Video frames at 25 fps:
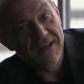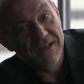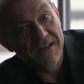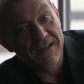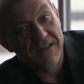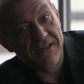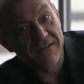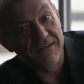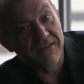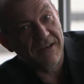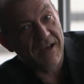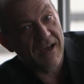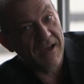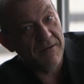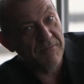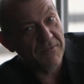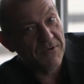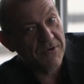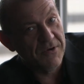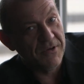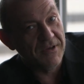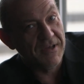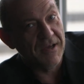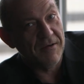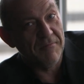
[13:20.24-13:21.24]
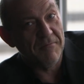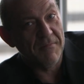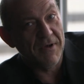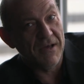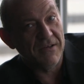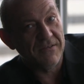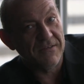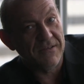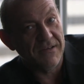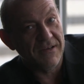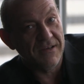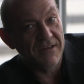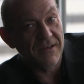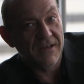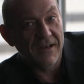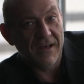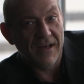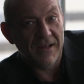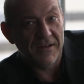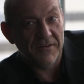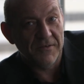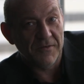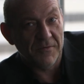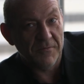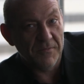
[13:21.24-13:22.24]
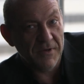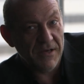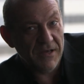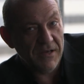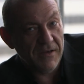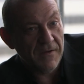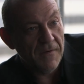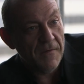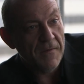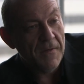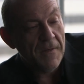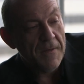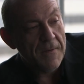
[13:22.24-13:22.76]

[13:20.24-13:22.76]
this game could get messy. And to me,